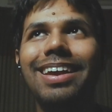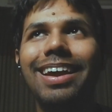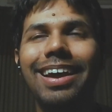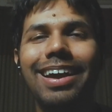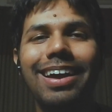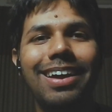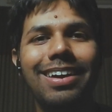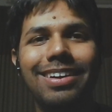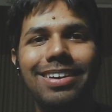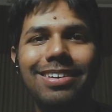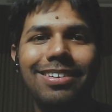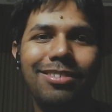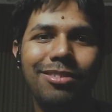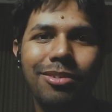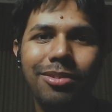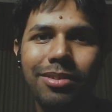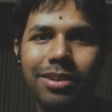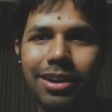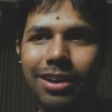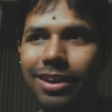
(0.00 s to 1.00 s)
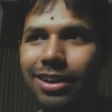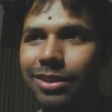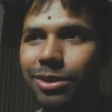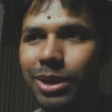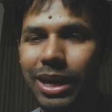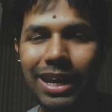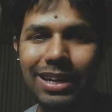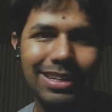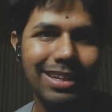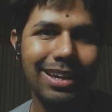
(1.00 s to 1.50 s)
And, you know, you
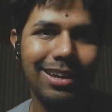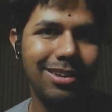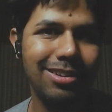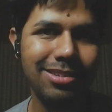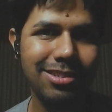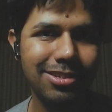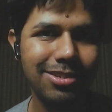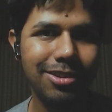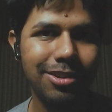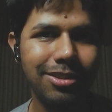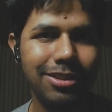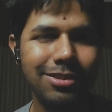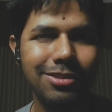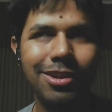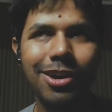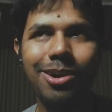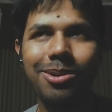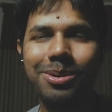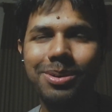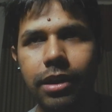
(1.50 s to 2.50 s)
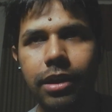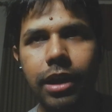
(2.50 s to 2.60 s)
can't take a decision on this? No.